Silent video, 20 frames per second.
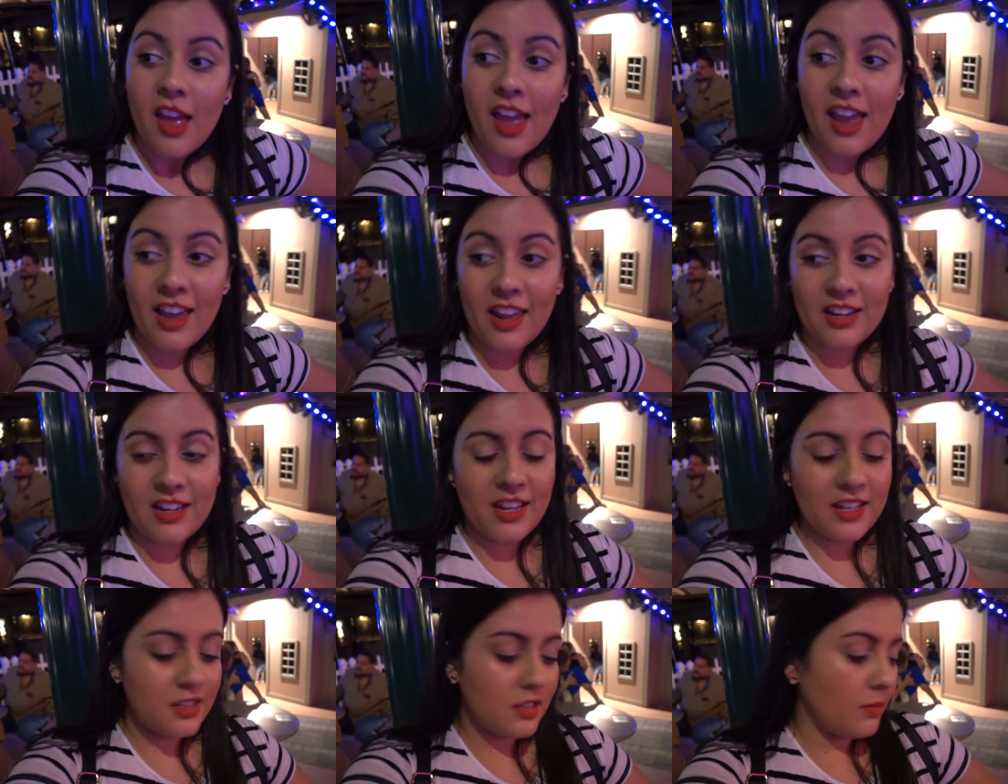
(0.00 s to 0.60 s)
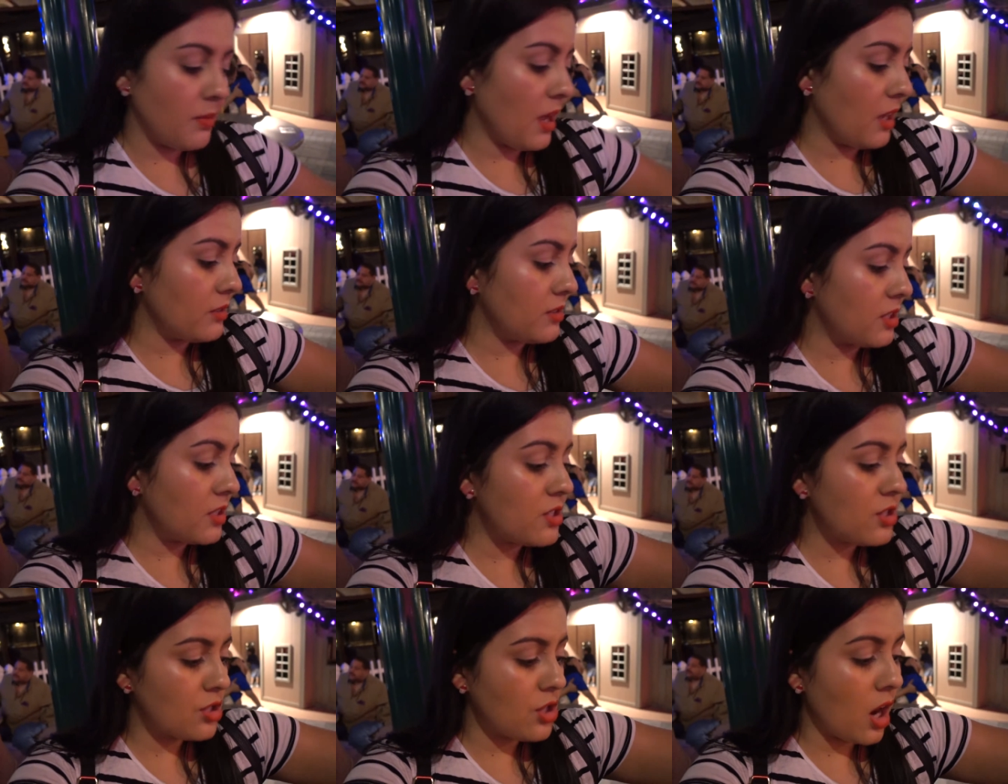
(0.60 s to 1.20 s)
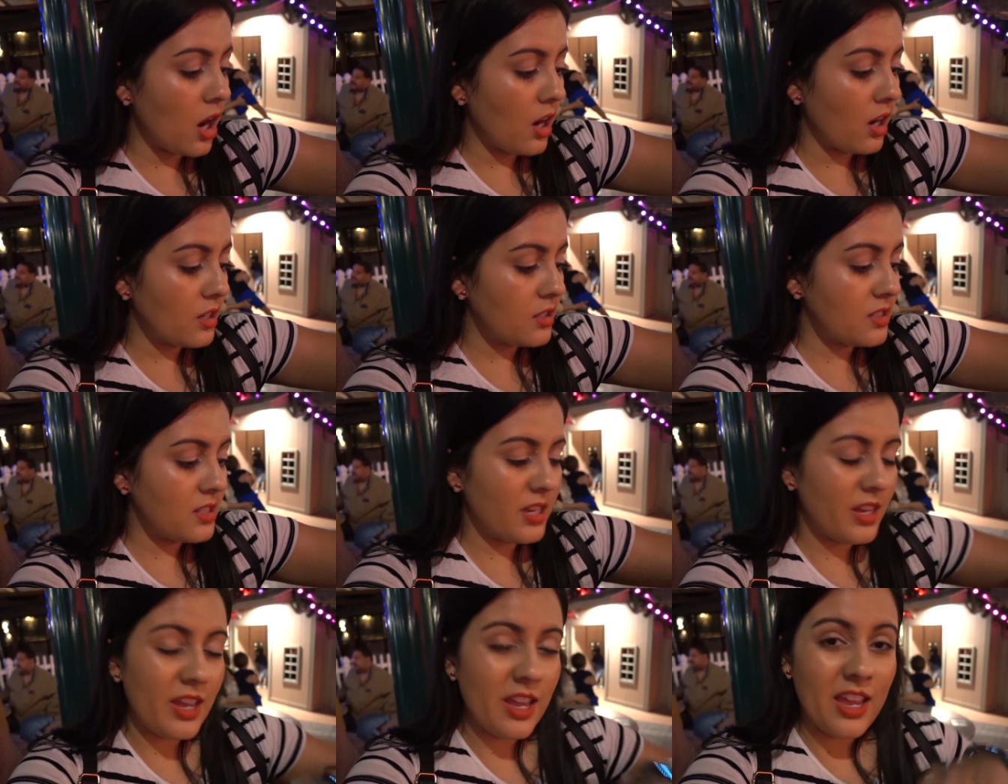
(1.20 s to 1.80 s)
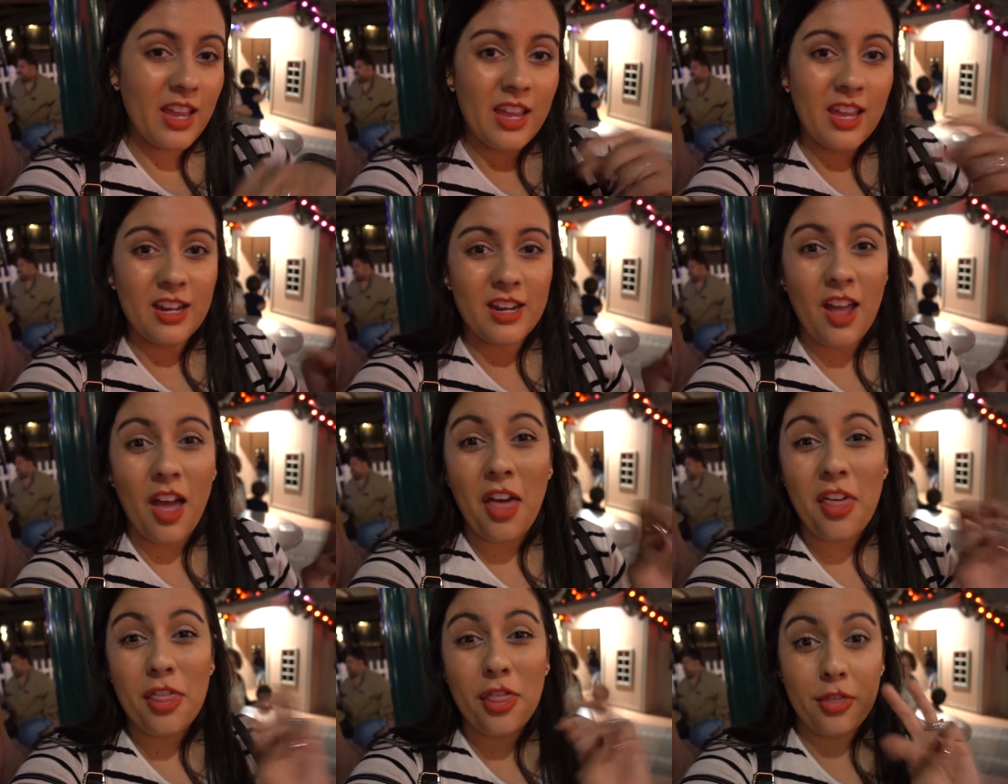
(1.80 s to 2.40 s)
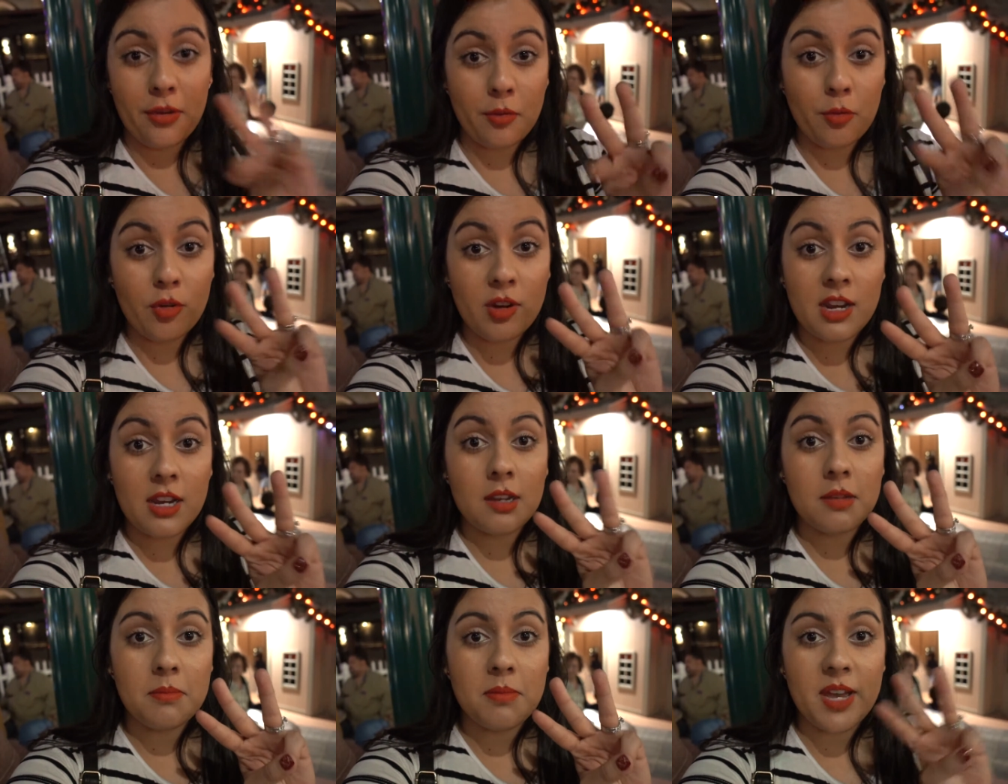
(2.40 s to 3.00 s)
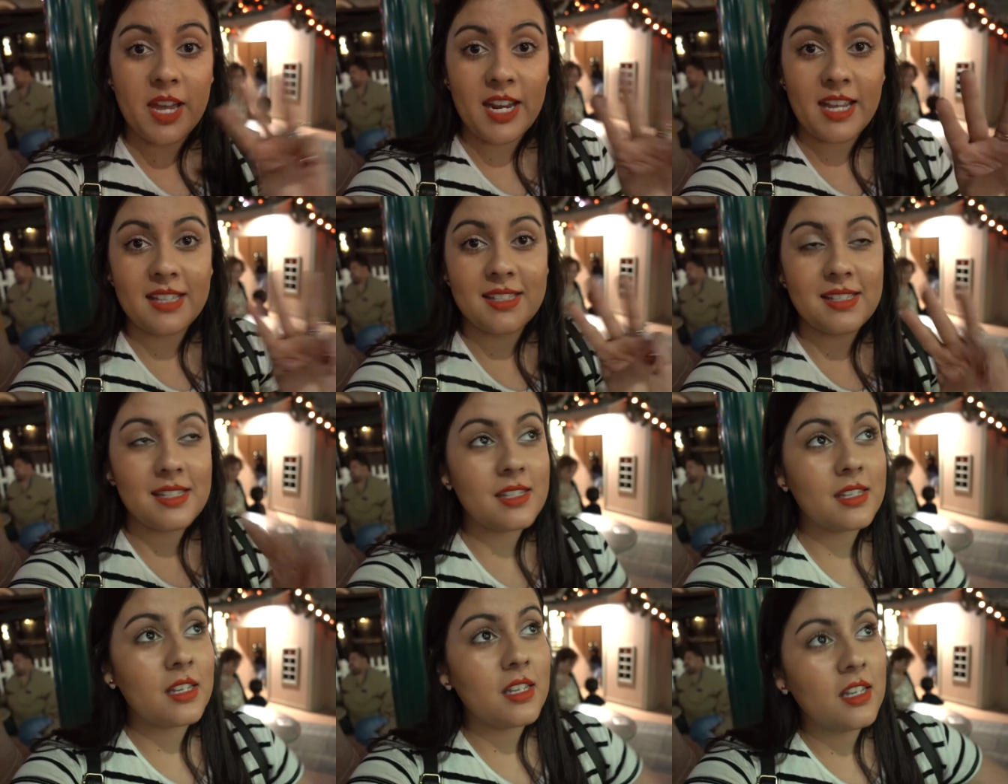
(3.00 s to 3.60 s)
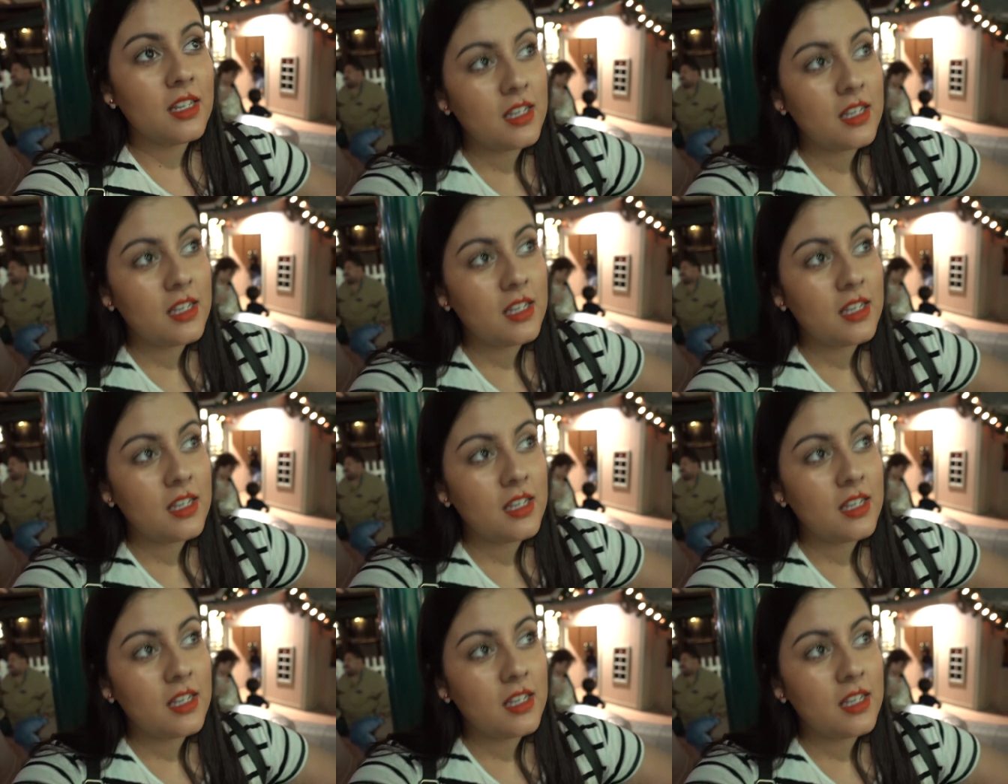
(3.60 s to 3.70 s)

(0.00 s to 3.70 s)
and it's about to start in three minutes.